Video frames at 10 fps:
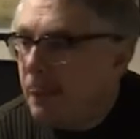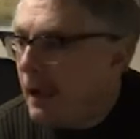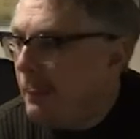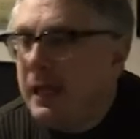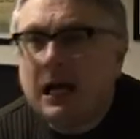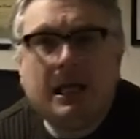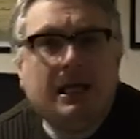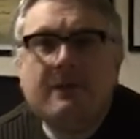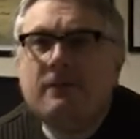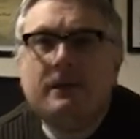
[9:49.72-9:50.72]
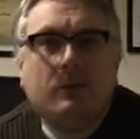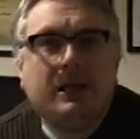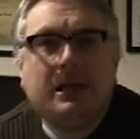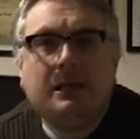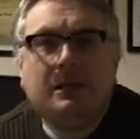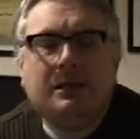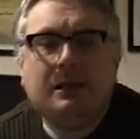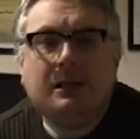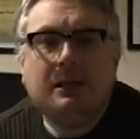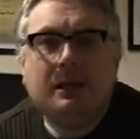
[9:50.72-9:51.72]
And that can never be weakened.
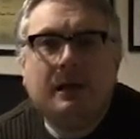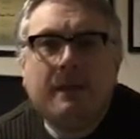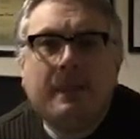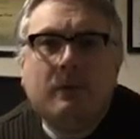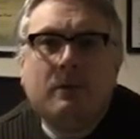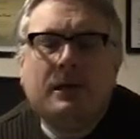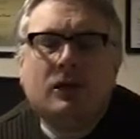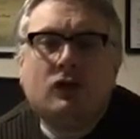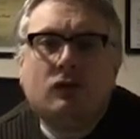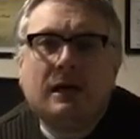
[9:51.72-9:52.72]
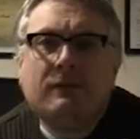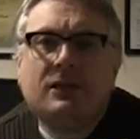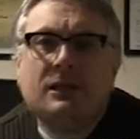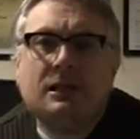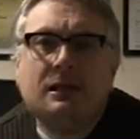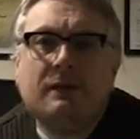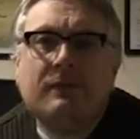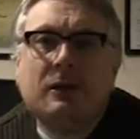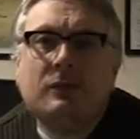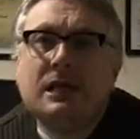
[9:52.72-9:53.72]
It would be a travesty if
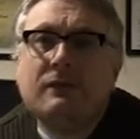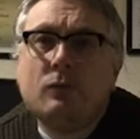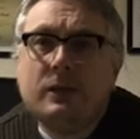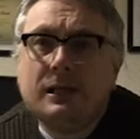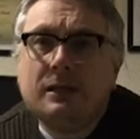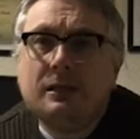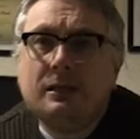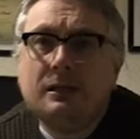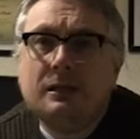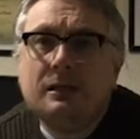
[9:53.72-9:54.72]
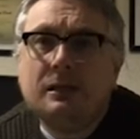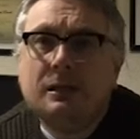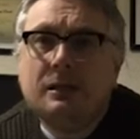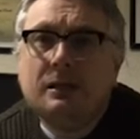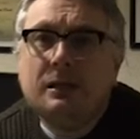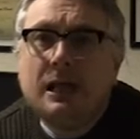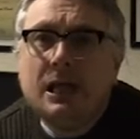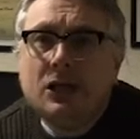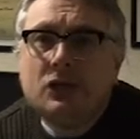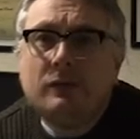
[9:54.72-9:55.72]
that was ever weakened.
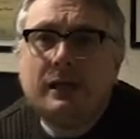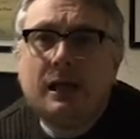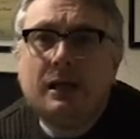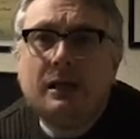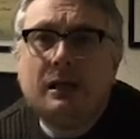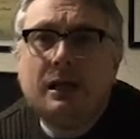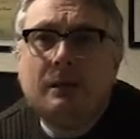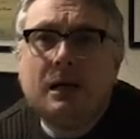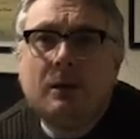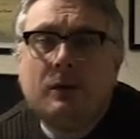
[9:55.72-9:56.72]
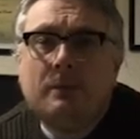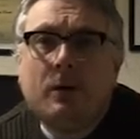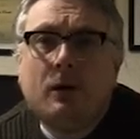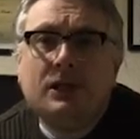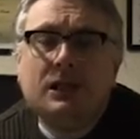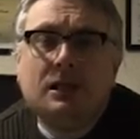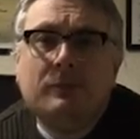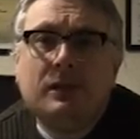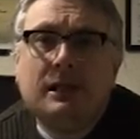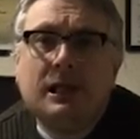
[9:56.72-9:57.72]
So Kelly, our policy and
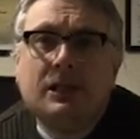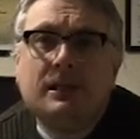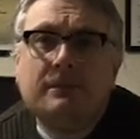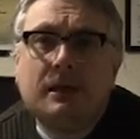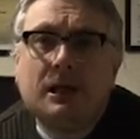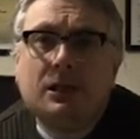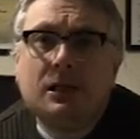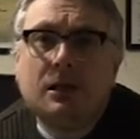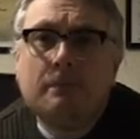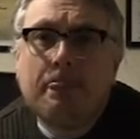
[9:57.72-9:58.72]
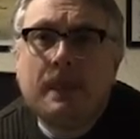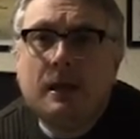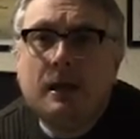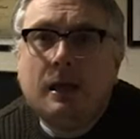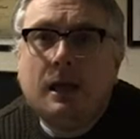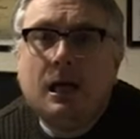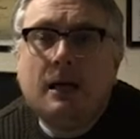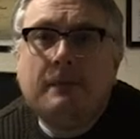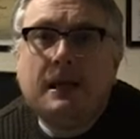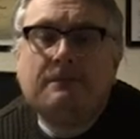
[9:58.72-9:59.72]
communications manager,
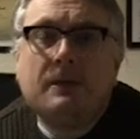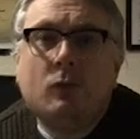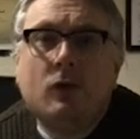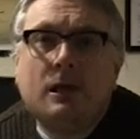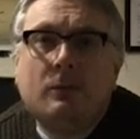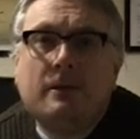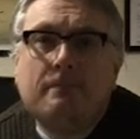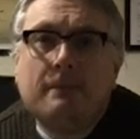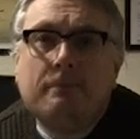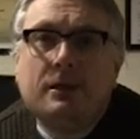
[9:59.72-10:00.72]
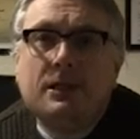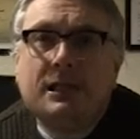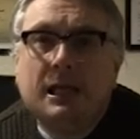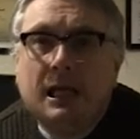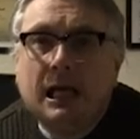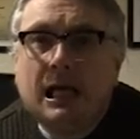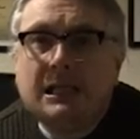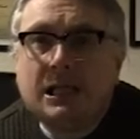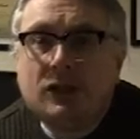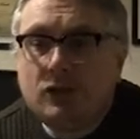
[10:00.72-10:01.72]
has been working with members, as
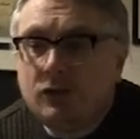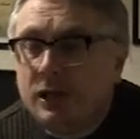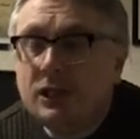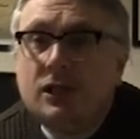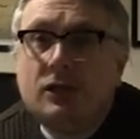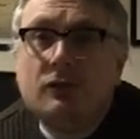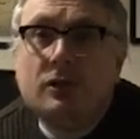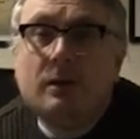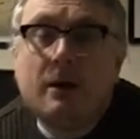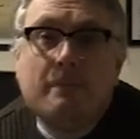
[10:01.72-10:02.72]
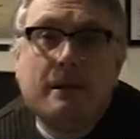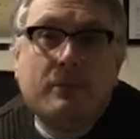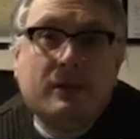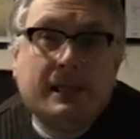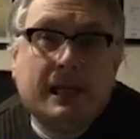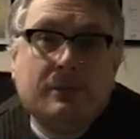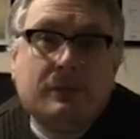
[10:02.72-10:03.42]
has Tracy Drew, our member engagement